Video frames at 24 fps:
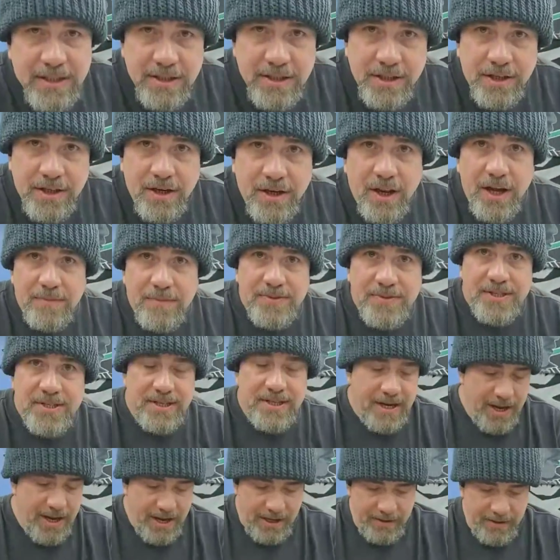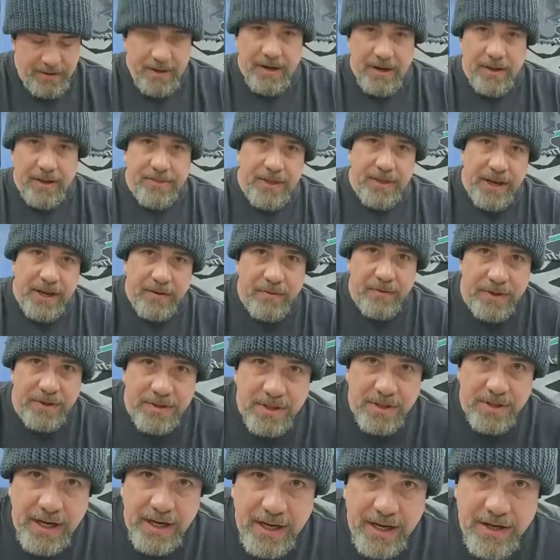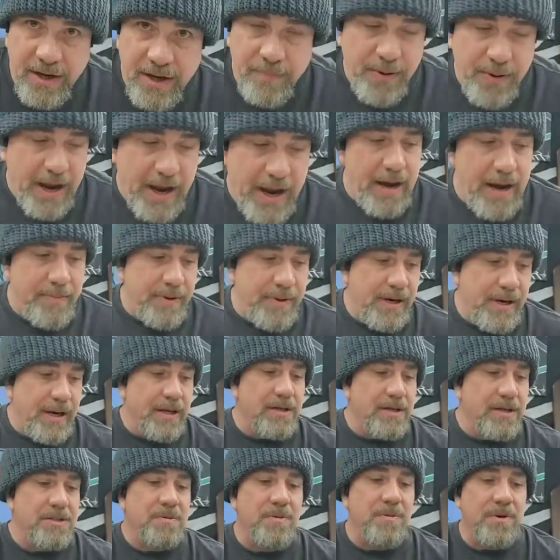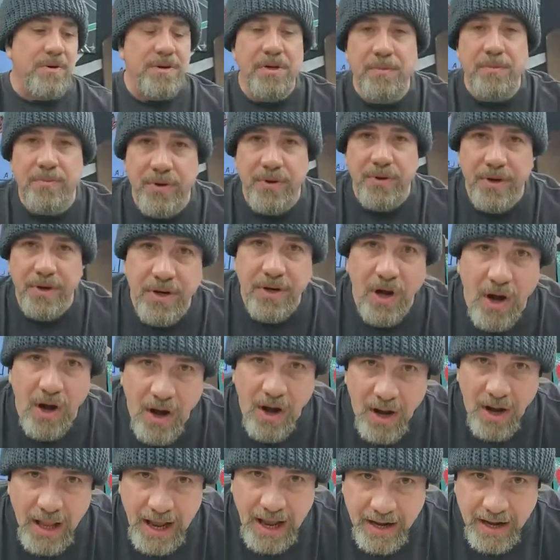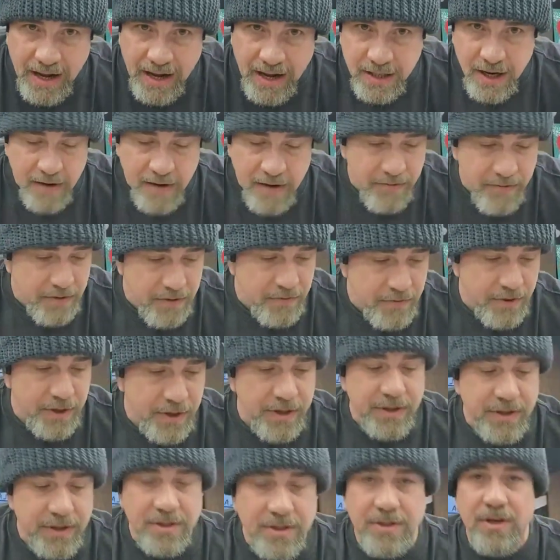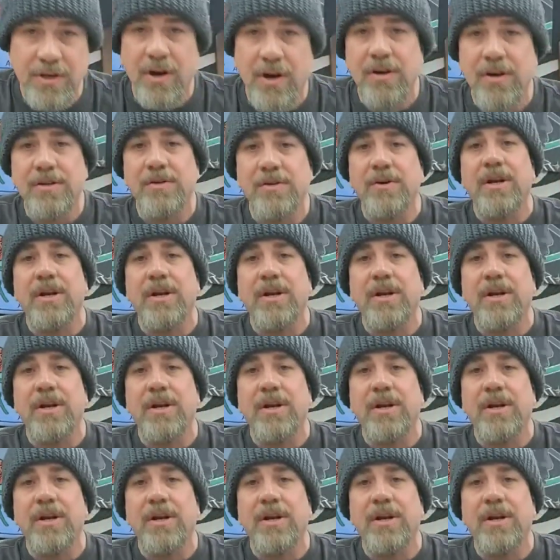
a little upset, and I think what's going to end up happening is we're going to put a call out to everyone to start doing